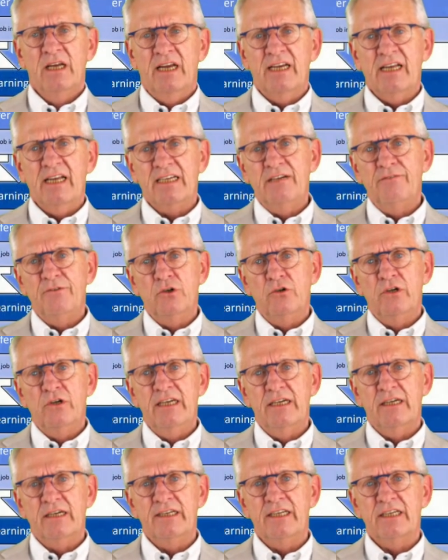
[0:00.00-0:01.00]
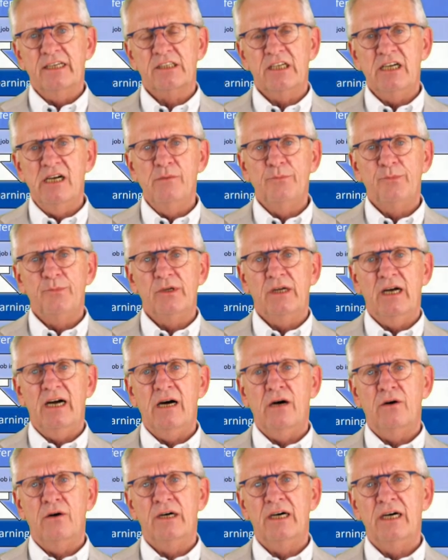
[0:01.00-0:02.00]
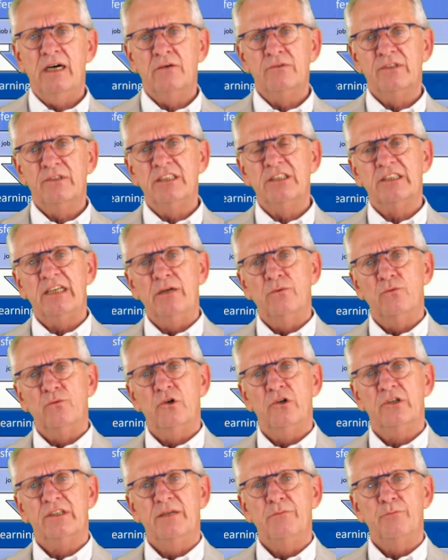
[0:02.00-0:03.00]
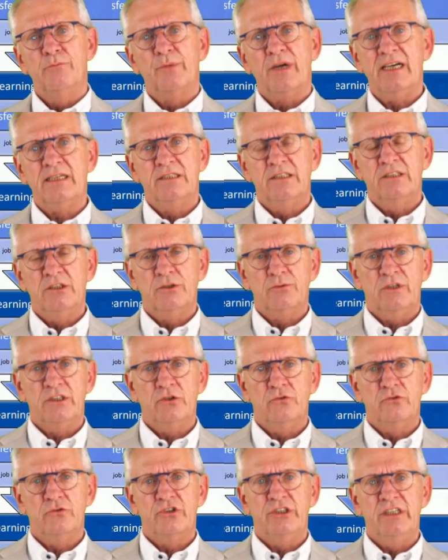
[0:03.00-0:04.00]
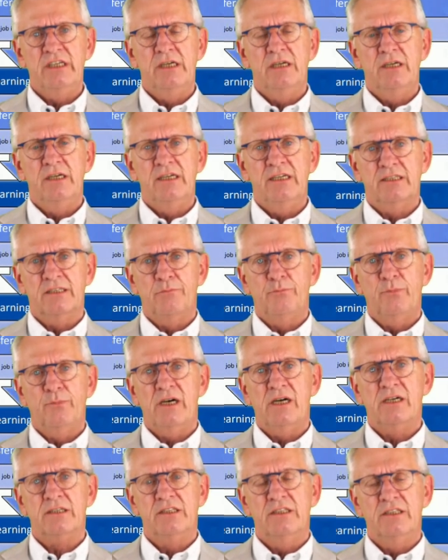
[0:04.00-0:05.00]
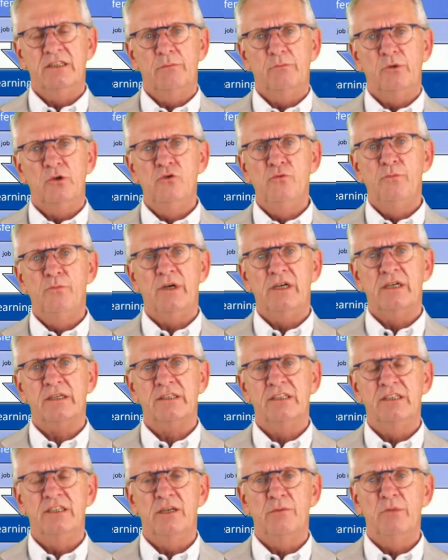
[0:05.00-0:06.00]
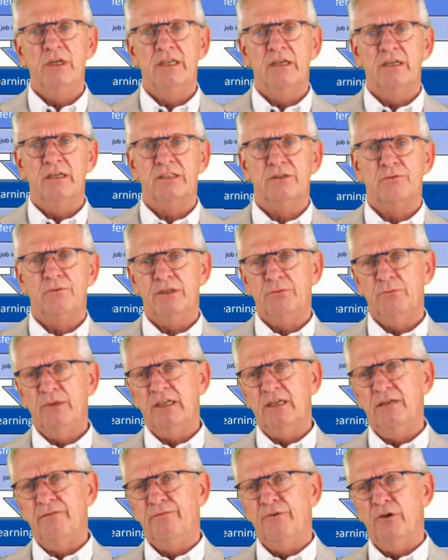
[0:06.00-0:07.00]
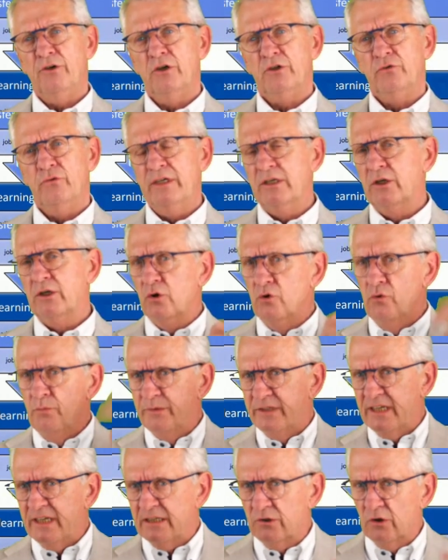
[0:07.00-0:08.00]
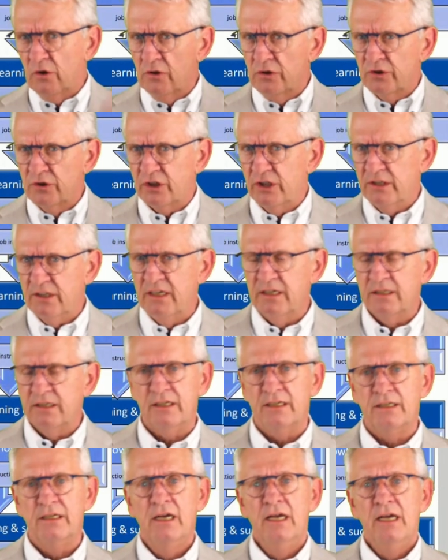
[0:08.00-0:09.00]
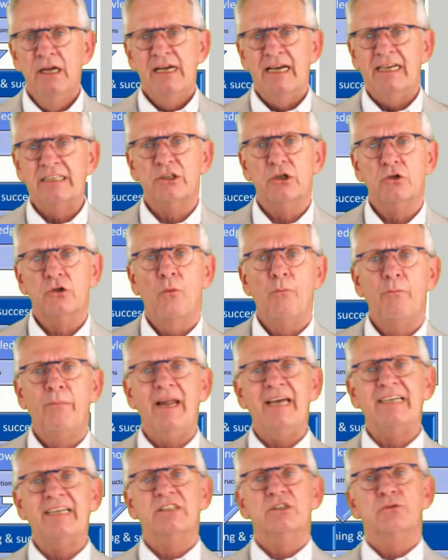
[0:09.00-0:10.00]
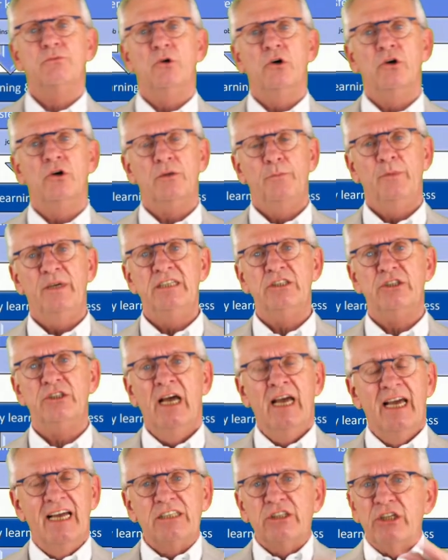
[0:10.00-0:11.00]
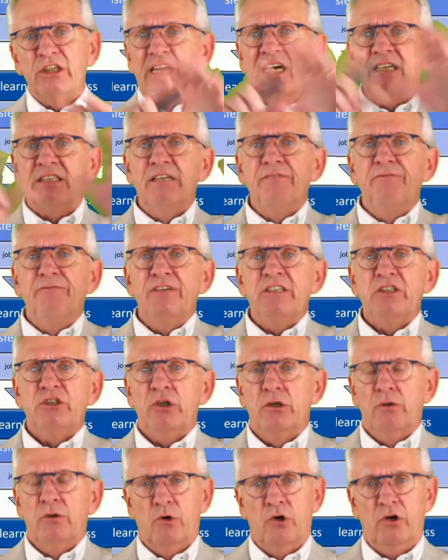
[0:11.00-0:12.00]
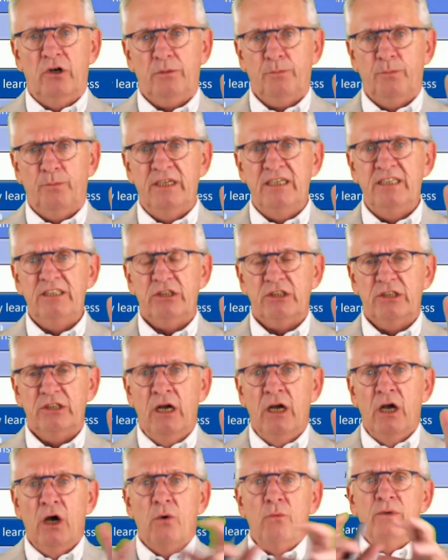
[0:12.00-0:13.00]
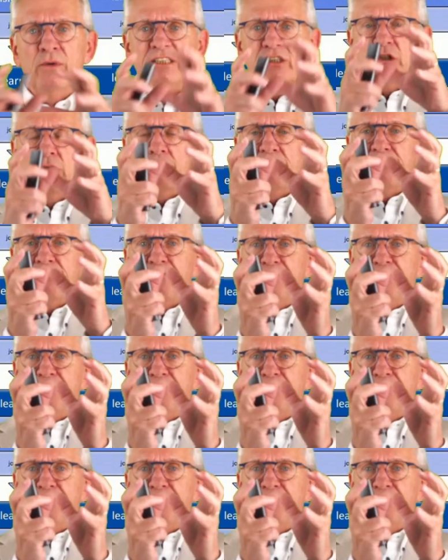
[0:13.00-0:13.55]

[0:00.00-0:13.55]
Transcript: And I give you here an example how this can work in practice. What you see here, the part in the blue part in the middle is what we refer to in group technology thinking as a complex workpiece. It's an artificial workpiece with some